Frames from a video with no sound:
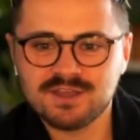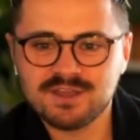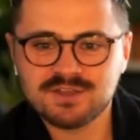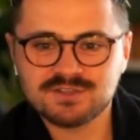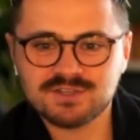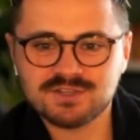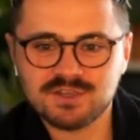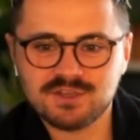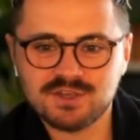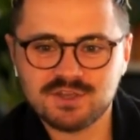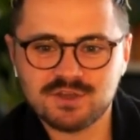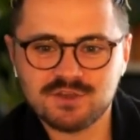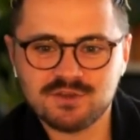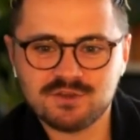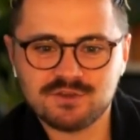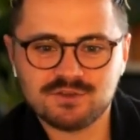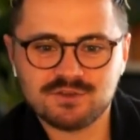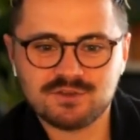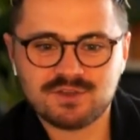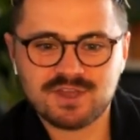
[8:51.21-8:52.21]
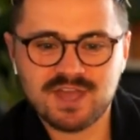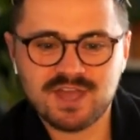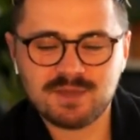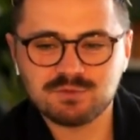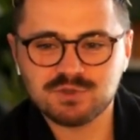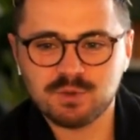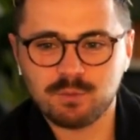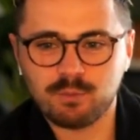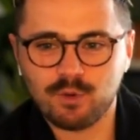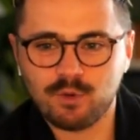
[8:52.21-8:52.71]
so you came
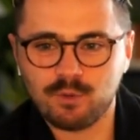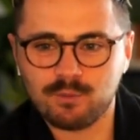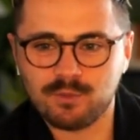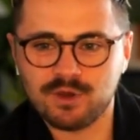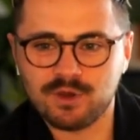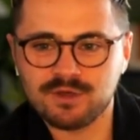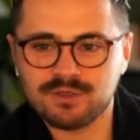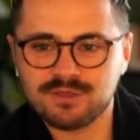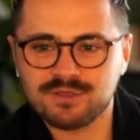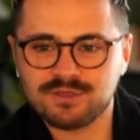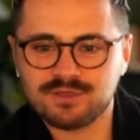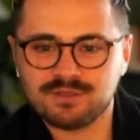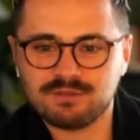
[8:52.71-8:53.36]
to Bournemouth.